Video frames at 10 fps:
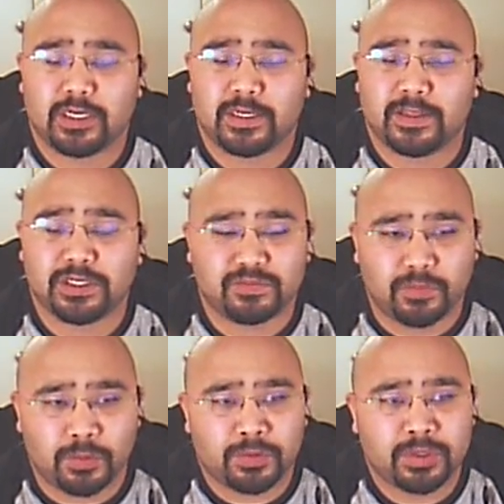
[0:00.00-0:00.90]
Then it's
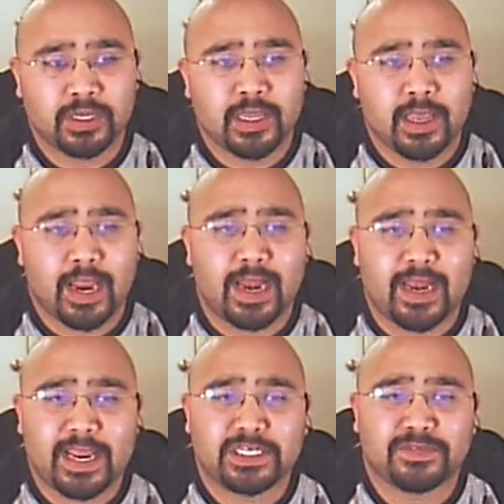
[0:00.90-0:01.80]
rolled and
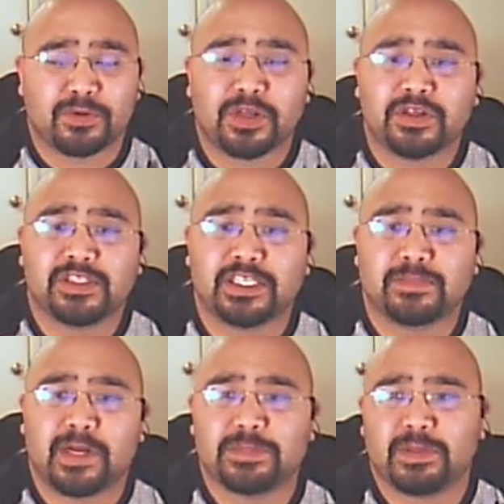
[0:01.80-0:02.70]
aged for another 6
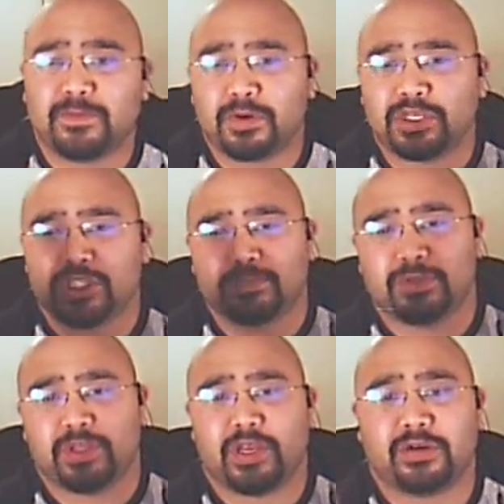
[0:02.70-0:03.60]
months before it's shipped to
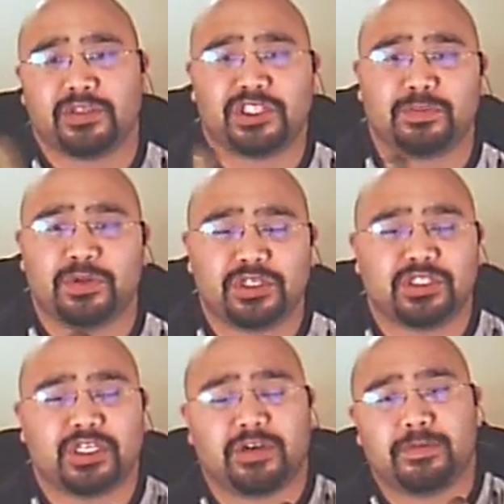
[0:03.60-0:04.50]
their distribution
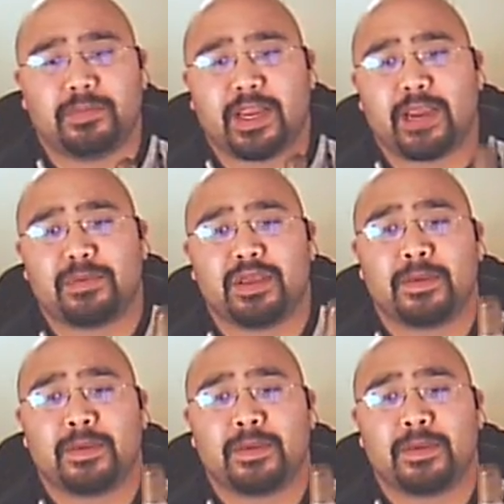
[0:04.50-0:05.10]
center in Miami.